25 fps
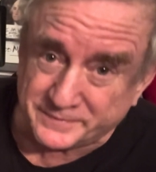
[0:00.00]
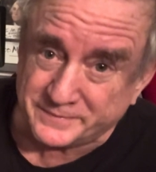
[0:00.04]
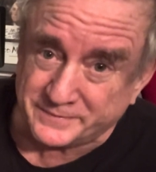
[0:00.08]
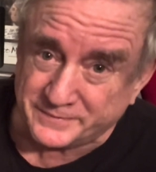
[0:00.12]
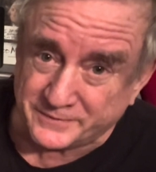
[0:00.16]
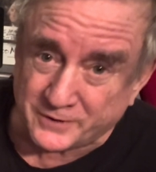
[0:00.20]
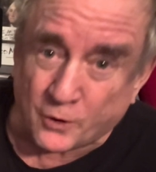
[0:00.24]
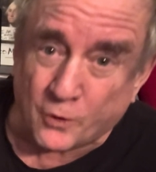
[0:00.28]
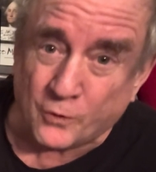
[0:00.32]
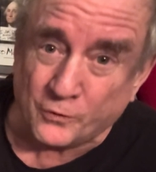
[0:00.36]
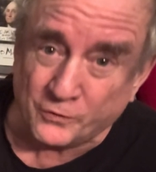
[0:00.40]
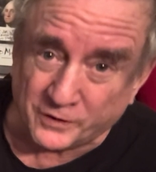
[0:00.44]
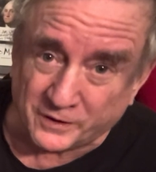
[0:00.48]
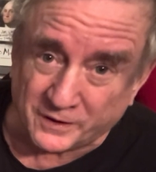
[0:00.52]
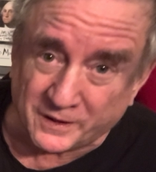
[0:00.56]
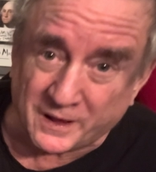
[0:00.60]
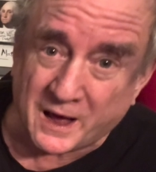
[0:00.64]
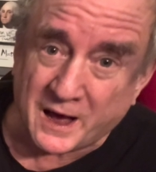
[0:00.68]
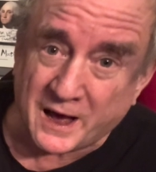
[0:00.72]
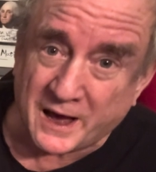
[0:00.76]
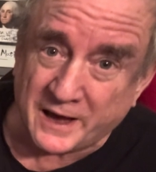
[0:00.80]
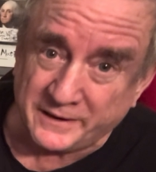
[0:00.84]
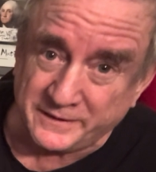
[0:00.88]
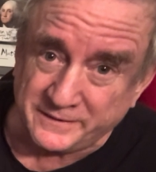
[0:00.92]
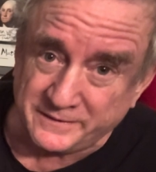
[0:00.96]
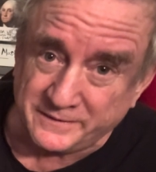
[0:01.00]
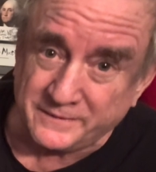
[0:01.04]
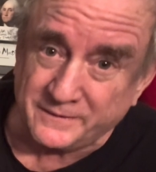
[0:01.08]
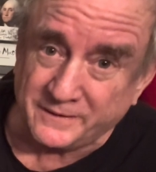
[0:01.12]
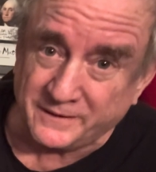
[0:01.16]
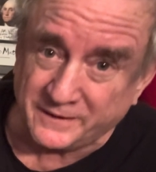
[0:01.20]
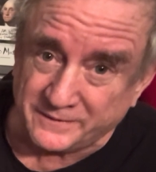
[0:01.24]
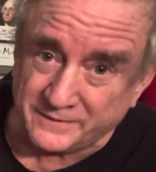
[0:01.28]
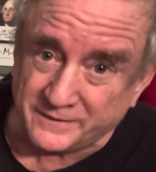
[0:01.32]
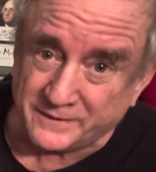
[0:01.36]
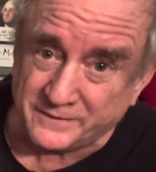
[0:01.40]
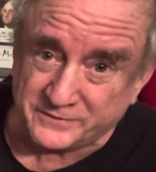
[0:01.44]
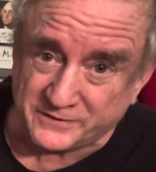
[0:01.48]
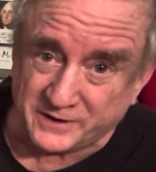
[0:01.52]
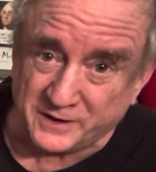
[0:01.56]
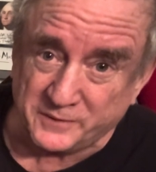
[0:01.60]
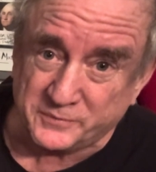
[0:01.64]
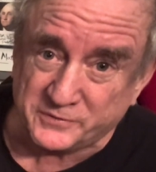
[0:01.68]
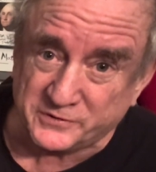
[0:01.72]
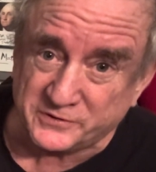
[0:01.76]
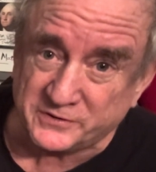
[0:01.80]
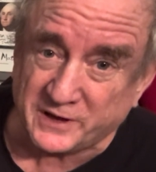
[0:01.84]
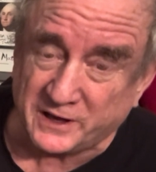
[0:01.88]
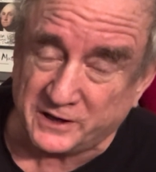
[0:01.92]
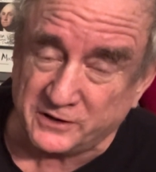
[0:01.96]
toe the line in the deep
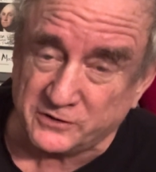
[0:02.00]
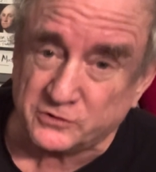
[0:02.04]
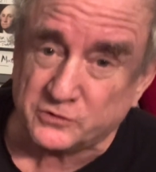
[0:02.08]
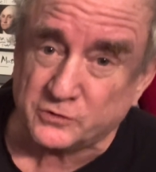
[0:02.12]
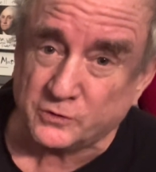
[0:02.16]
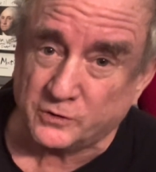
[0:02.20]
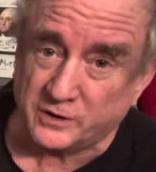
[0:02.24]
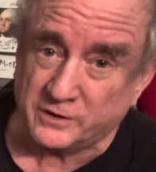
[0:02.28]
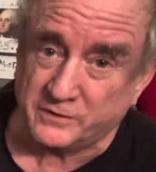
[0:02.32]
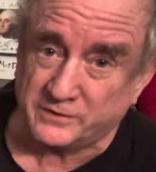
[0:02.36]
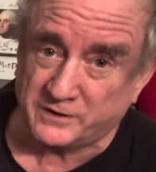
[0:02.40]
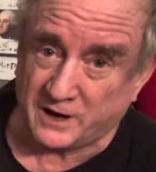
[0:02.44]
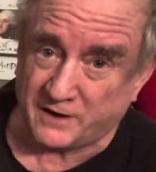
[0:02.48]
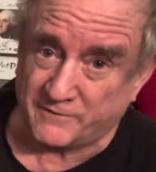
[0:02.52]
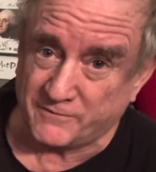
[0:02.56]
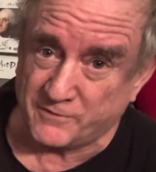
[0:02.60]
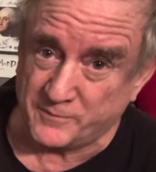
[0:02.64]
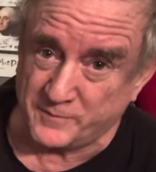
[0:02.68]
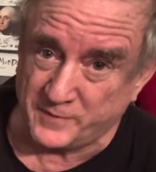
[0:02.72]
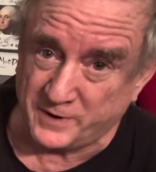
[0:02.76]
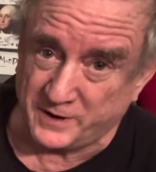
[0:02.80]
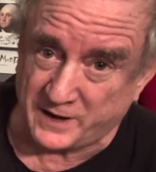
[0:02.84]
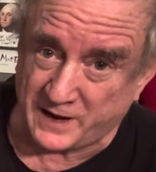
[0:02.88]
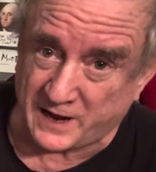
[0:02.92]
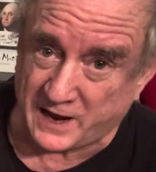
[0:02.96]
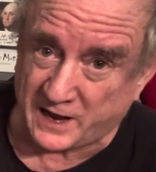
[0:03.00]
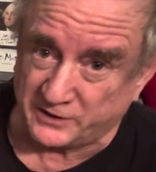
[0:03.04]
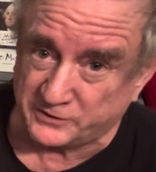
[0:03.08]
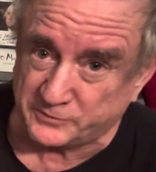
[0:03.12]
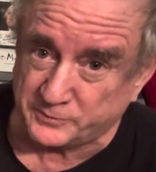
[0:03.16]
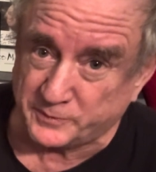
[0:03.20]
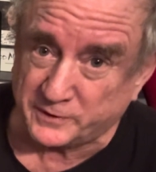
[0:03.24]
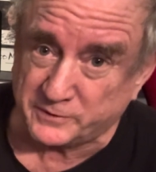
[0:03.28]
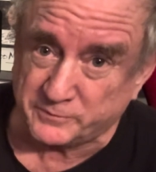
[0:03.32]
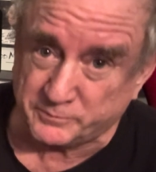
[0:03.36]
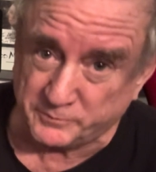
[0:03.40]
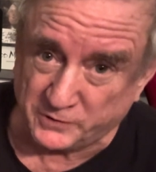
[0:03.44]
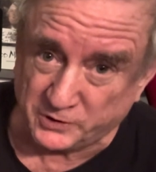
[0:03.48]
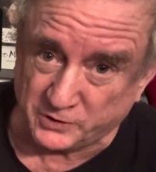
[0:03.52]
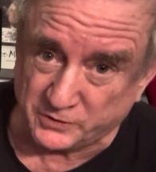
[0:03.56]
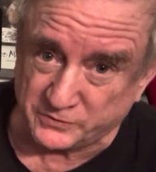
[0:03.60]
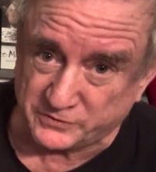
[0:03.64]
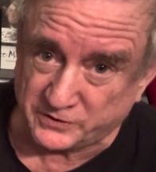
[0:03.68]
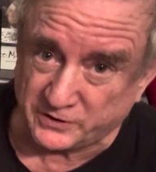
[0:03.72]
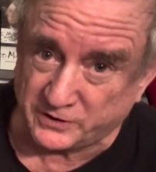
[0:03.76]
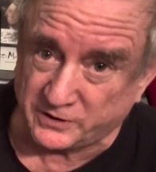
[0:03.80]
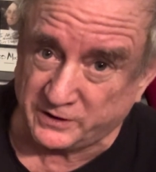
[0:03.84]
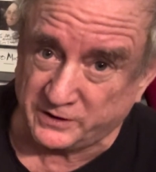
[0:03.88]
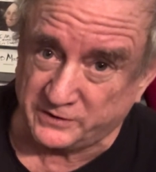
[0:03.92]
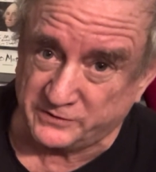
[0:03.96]
state sort of government aspect,
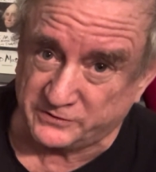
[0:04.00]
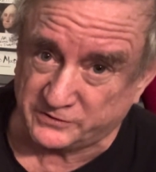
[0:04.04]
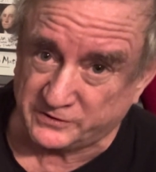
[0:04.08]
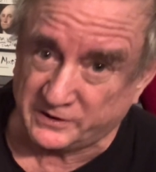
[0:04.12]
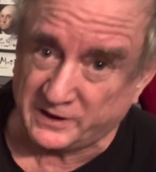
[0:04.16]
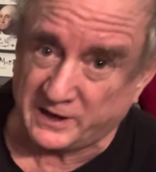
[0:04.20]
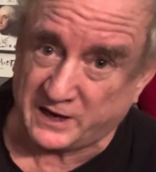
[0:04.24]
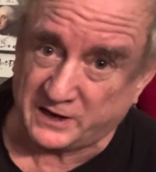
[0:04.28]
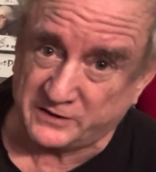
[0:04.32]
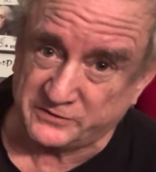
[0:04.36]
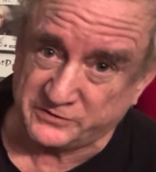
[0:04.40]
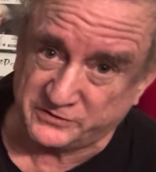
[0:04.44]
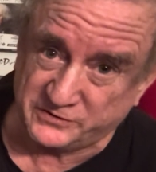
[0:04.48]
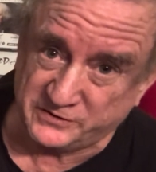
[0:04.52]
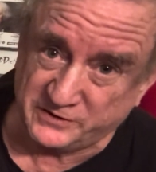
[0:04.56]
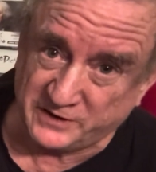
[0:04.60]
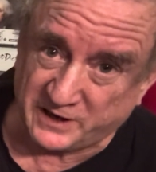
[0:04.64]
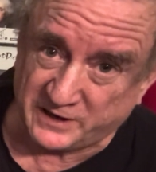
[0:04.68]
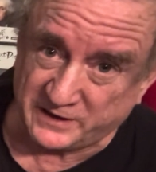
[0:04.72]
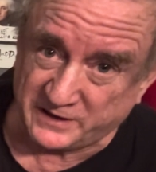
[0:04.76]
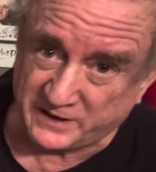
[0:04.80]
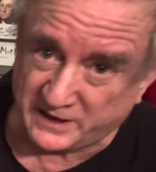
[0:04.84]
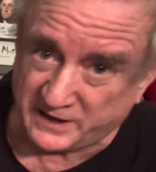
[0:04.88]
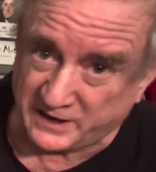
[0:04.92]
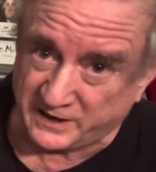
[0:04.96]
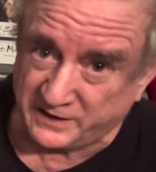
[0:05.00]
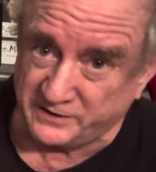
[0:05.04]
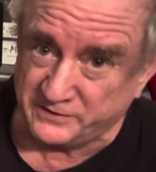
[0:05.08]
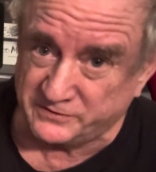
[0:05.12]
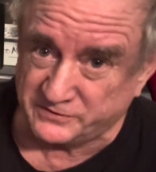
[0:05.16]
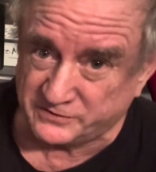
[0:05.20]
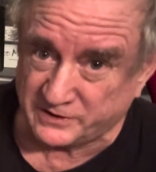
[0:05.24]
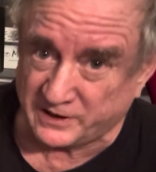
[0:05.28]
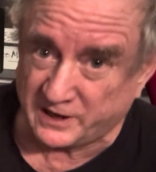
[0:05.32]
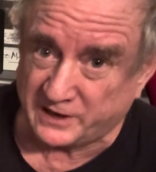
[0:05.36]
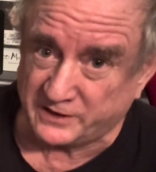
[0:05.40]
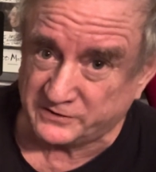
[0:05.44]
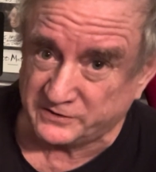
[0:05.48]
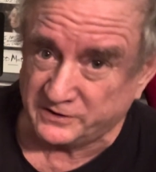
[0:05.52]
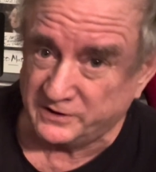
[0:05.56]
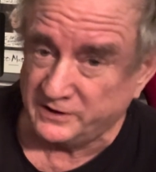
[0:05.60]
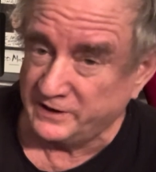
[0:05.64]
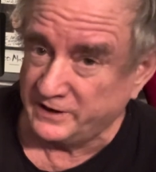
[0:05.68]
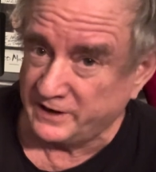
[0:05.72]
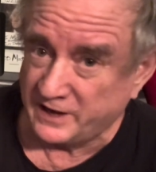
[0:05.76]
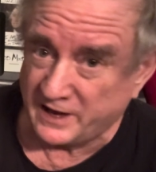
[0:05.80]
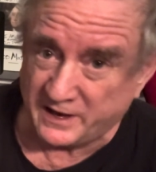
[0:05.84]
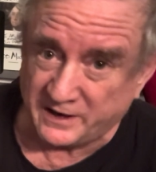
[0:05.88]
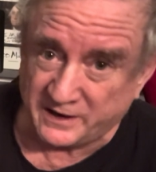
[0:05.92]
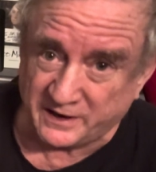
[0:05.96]
military / CIA
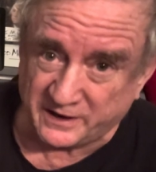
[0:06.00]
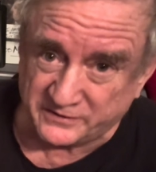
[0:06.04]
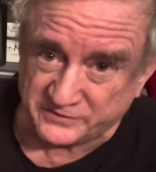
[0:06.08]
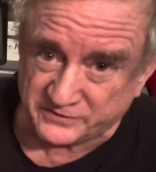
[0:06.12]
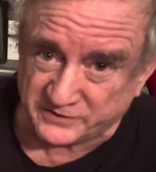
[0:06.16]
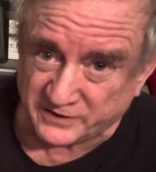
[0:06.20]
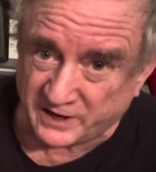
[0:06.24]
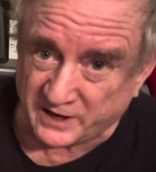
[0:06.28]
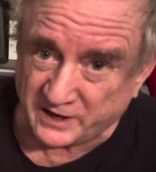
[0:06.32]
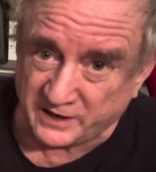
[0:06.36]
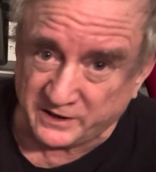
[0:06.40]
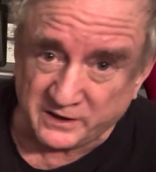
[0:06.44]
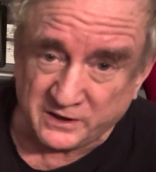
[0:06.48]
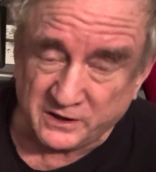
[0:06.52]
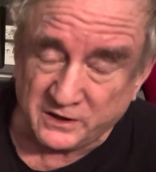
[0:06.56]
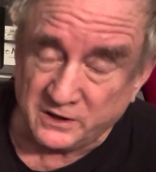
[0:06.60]
/ NSA.